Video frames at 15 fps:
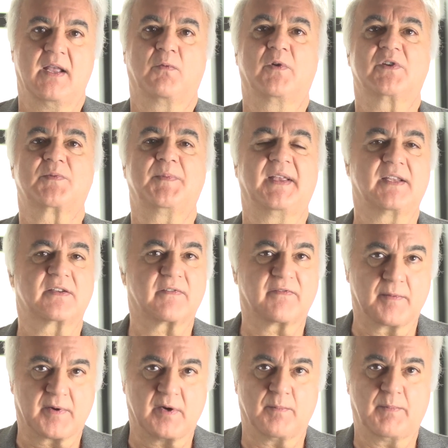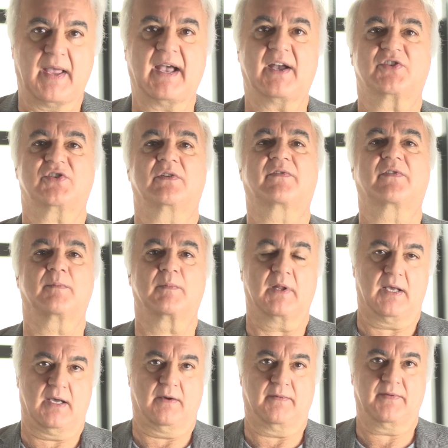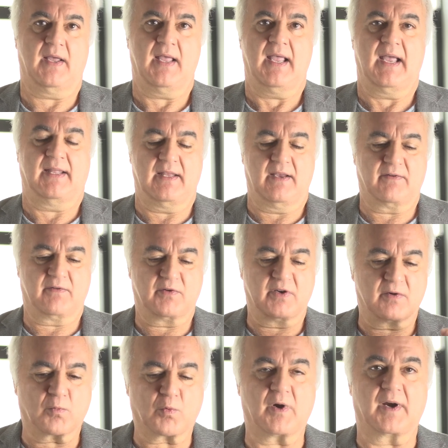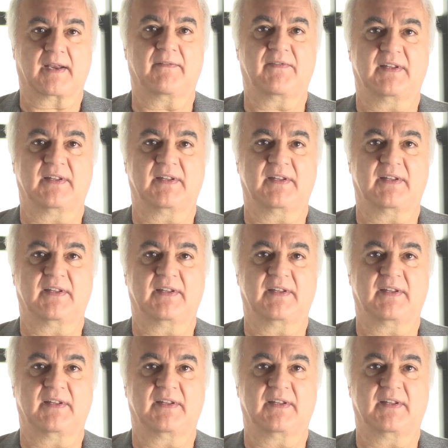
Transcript: which means from compassion, from love, and they were going to work.